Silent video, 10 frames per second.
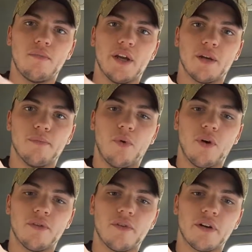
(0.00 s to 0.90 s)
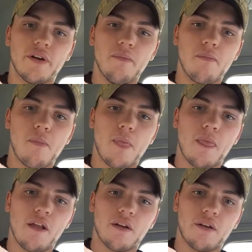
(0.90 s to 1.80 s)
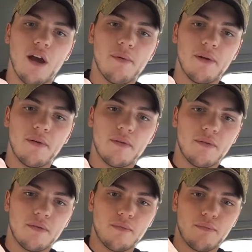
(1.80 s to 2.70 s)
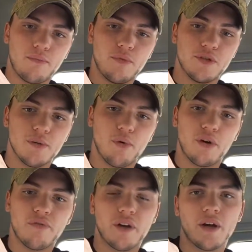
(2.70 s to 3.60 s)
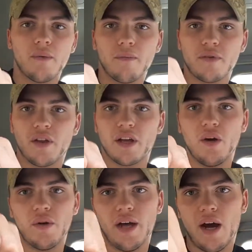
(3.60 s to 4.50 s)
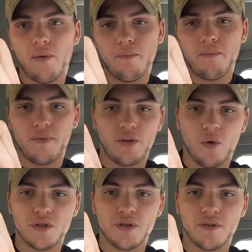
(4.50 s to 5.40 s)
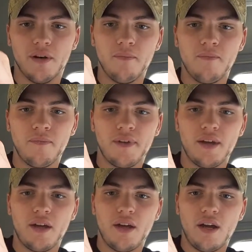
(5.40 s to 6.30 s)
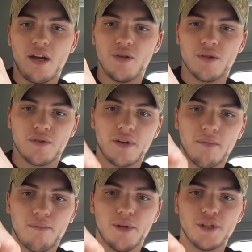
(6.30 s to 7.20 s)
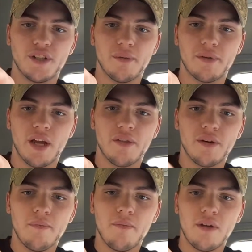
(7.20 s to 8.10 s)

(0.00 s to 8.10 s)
Take your pointer finger, grab it, use your pointer finger to like go down towards your thumb. Use your thumb, push it up together.